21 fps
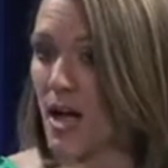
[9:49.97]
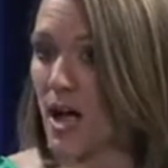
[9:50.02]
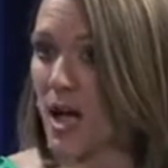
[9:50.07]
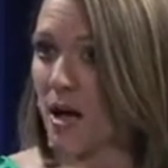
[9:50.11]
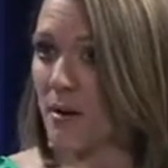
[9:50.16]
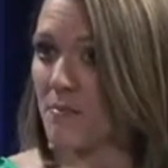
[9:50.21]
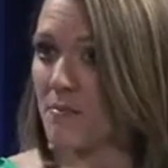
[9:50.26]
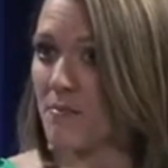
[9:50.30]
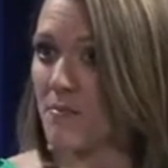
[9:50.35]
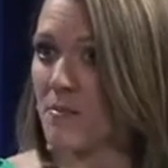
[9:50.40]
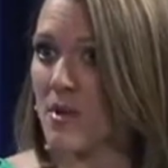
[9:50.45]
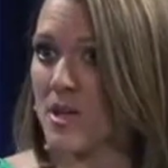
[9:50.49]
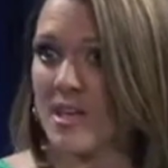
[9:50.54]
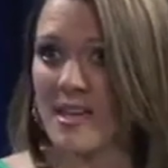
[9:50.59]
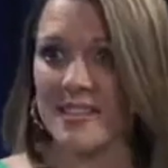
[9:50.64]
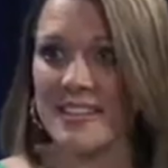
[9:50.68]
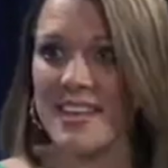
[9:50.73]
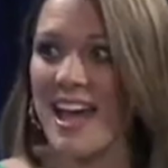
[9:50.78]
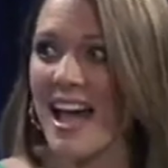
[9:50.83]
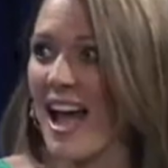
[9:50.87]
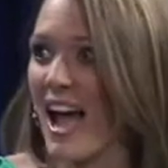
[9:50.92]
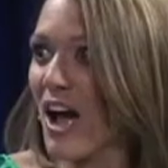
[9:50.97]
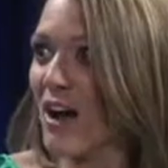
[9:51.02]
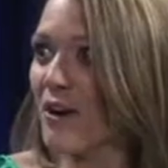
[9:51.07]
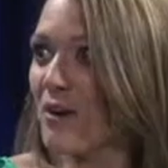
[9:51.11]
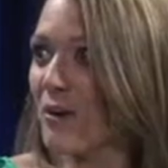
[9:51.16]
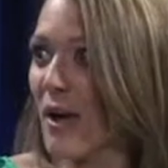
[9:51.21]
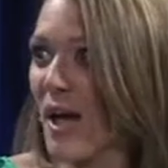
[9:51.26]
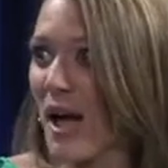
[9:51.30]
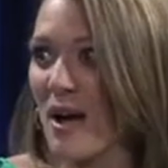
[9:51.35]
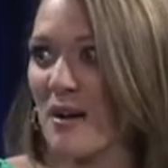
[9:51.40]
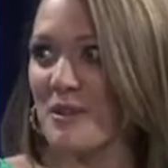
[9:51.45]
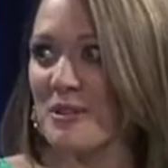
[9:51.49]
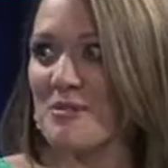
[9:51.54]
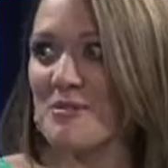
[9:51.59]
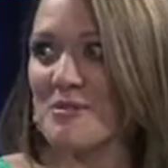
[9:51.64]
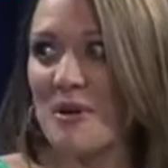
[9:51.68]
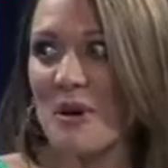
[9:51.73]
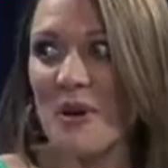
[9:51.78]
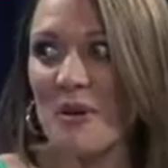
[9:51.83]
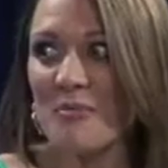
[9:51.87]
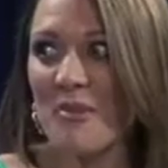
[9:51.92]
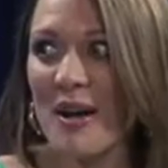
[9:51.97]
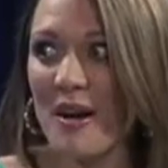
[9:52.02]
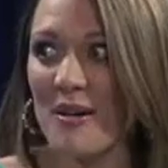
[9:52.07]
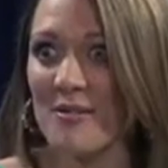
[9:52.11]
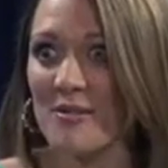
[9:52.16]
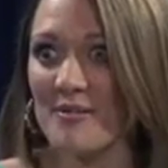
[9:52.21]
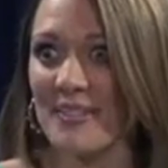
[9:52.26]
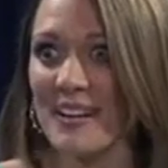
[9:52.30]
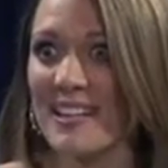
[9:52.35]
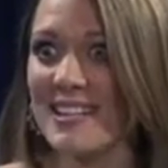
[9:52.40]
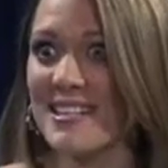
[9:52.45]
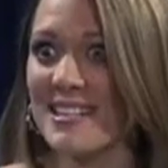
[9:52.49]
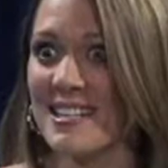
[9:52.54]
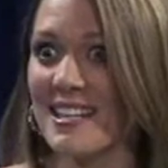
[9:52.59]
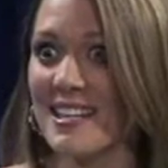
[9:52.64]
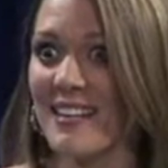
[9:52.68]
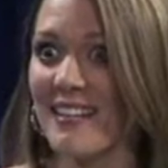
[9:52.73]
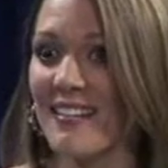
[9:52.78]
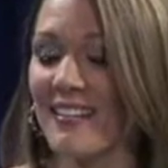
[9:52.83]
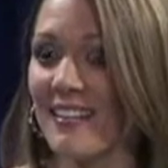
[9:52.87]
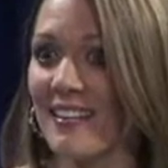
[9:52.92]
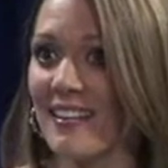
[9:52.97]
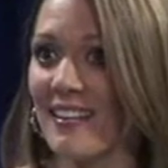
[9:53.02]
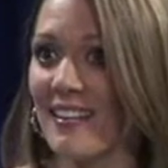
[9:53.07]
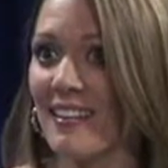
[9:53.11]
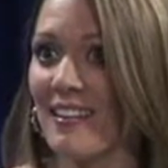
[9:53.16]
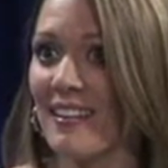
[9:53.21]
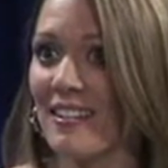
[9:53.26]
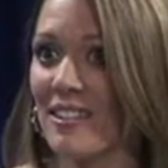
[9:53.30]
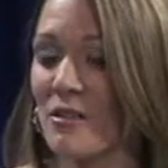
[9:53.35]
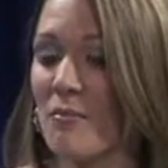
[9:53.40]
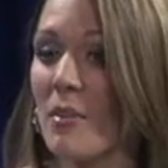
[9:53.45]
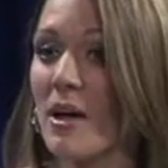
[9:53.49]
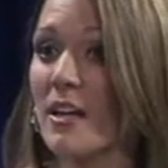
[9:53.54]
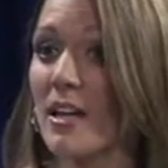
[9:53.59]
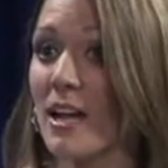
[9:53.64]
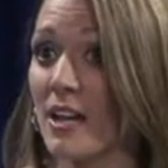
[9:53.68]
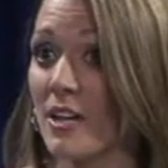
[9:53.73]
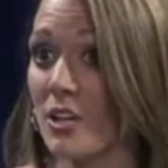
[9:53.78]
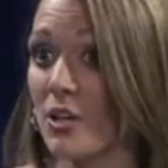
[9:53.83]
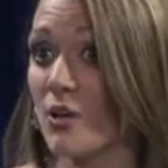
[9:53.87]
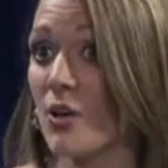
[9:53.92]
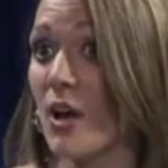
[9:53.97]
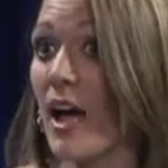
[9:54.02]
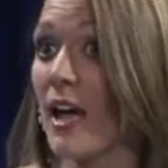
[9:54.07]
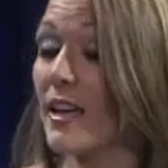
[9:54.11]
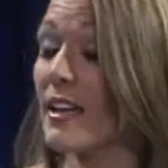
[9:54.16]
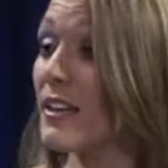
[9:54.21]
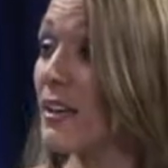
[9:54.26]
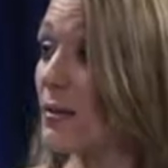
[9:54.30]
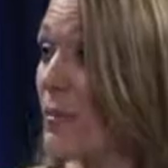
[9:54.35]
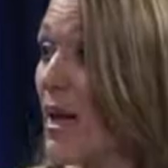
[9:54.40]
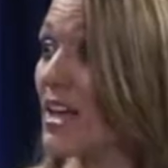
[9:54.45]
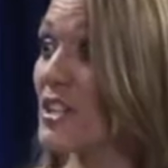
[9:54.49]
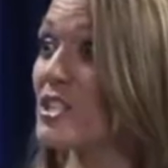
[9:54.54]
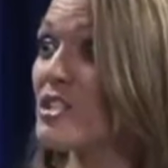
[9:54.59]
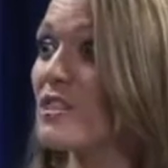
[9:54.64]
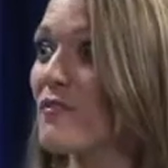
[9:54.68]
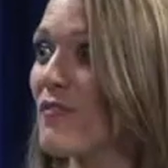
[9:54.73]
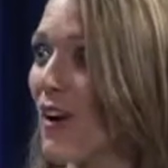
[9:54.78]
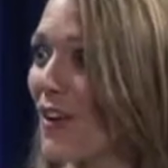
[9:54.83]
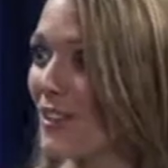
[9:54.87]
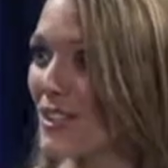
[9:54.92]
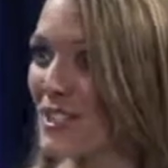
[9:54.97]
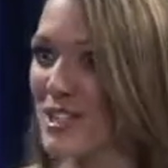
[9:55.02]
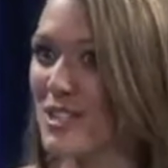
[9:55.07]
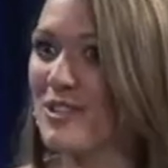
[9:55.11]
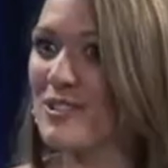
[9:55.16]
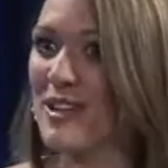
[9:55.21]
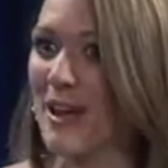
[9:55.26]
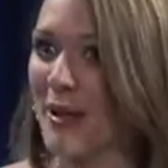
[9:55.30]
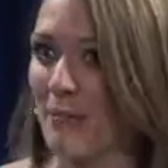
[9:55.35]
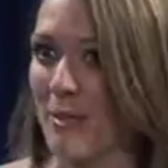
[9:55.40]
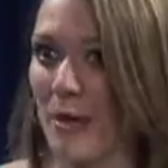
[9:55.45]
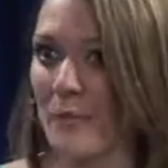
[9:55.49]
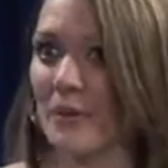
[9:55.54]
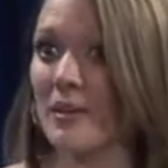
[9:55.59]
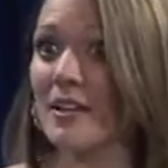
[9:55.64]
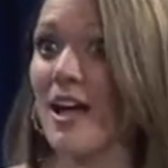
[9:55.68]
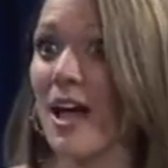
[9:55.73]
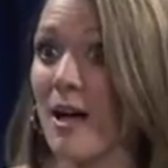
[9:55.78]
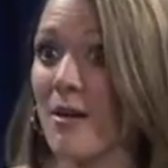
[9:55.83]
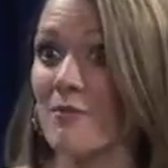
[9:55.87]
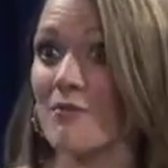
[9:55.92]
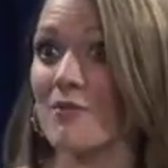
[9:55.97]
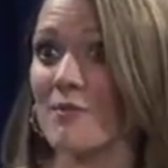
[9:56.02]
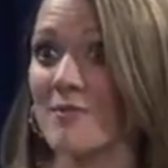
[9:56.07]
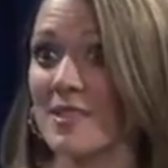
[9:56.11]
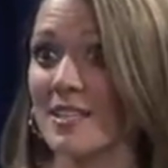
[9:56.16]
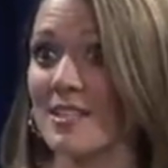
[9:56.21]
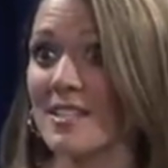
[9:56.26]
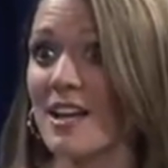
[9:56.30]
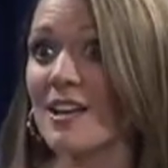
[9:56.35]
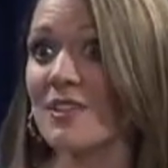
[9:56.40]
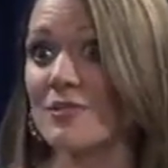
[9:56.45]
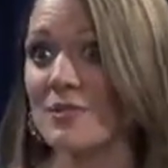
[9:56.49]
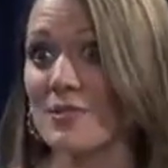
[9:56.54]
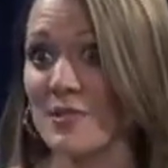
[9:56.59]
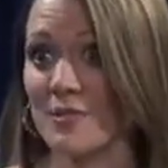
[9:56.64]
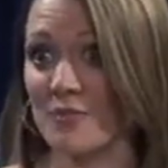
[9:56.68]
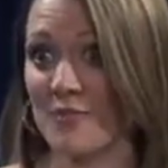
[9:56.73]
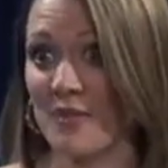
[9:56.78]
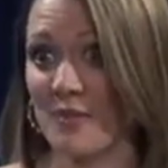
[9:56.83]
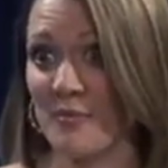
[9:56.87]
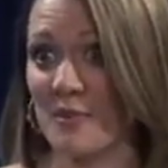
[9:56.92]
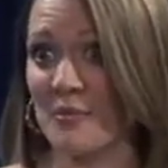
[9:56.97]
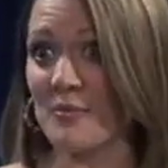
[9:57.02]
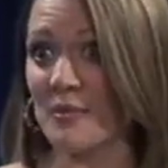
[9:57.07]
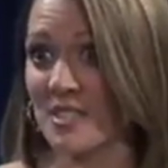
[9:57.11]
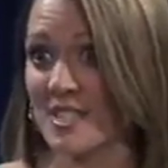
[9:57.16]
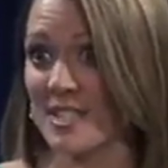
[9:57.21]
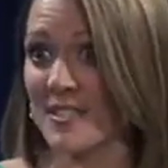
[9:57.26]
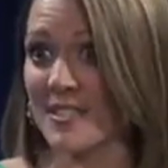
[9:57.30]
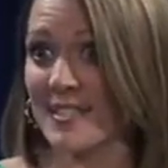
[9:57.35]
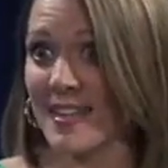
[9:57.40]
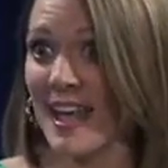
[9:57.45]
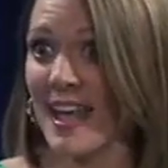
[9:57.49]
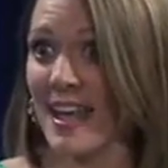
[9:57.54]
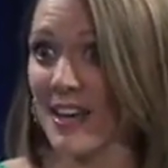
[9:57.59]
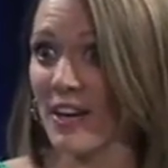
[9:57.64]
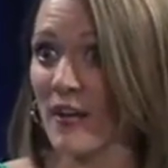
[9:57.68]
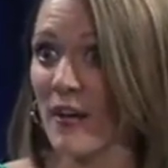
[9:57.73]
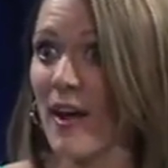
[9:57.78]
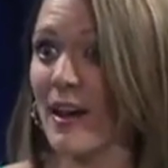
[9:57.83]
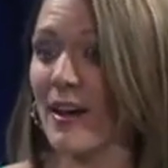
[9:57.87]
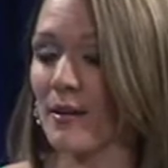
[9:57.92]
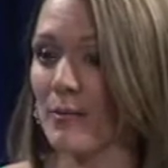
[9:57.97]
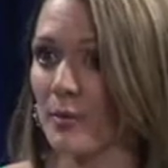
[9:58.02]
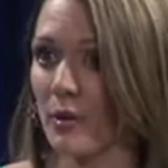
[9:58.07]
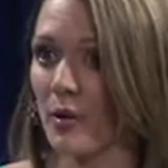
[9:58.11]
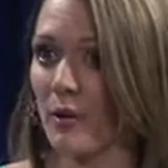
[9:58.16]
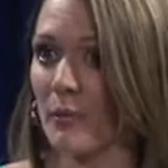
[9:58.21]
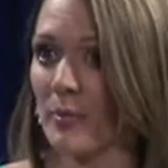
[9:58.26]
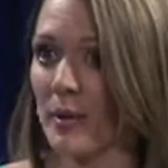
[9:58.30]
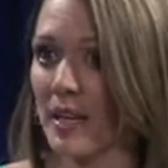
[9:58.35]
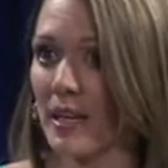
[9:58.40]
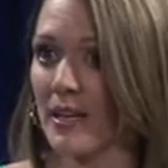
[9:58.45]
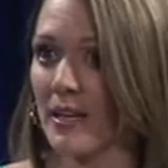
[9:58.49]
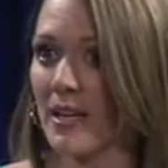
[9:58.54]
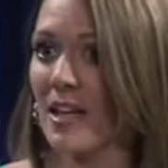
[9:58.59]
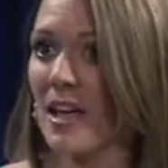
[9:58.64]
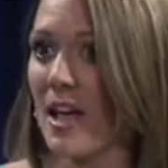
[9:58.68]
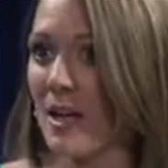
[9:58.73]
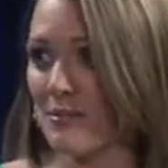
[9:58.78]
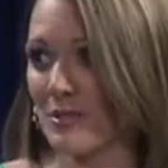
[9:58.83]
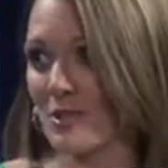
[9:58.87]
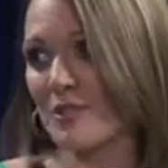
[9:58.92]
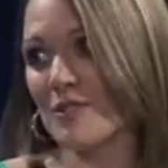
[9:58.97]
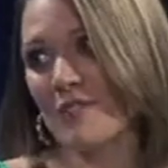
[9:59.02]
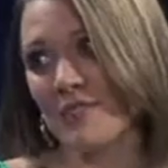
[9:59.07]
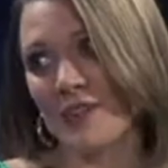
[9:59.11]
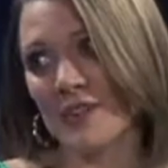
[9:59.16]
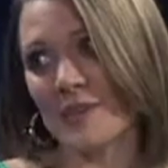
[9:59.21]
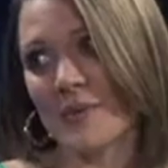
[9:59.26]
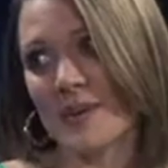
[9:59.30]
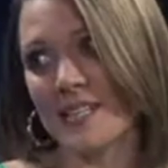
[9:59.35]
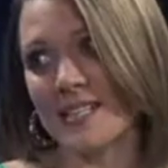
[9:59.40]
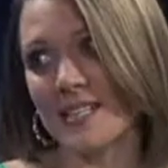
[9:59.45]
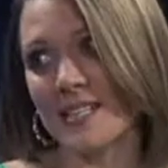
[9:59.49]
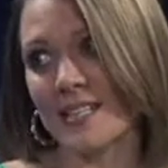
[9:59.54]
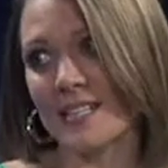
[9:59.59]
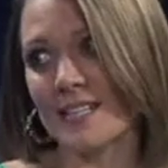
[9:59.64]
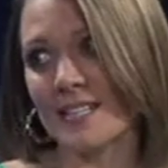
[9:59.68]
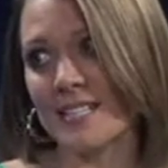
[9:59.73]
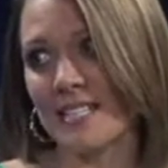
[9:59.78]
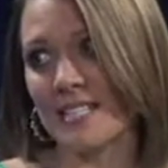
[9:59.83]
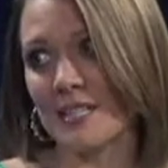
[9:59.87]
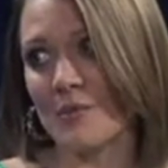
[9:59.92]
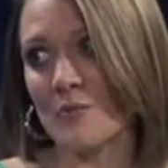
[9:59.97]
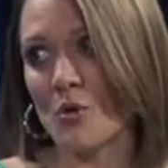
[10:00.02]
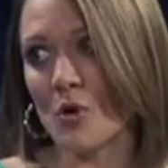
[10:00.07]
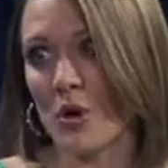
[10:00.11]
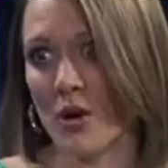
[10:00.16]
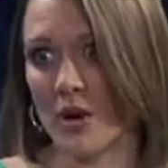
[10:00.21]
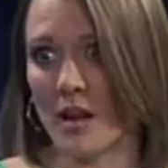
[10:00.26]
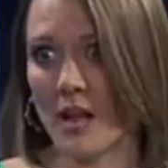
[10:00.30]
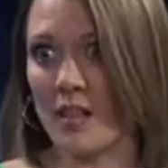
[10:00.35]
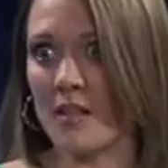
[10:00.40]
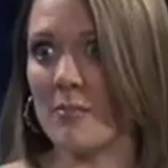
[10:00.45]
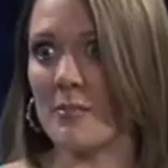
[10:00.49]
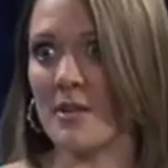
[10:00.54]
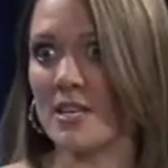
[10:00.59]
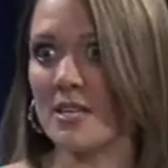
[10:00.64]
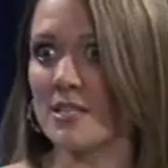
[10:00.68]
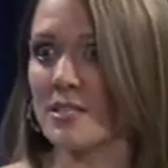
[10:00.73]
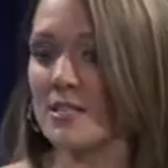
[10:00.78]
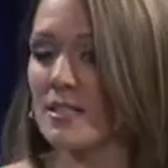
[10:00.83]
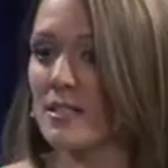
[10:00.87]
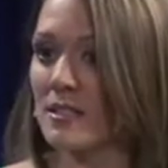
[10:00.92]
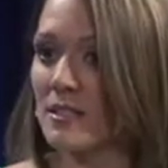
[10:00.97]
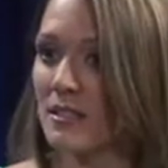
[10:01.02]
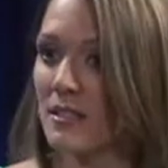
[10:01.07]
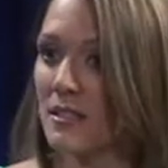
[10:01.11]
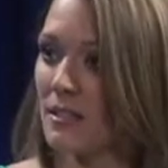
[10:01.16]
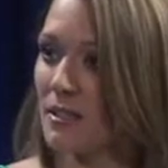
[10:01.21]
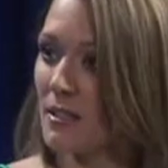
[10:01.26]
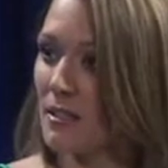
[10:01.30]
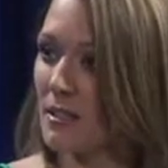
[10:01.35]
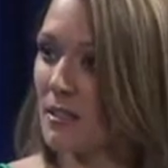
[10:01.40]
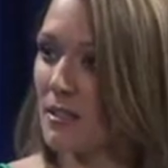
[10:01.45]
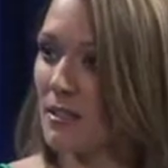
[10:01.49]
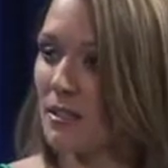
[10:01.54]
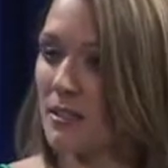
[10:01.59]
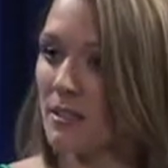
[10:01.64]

Um, yeah, how, how do you go about raising the money i know i could imagine the volunteer time that would come from these hundreds of women which is incredible but i'm sure the fundraising is an important element mm-hmm.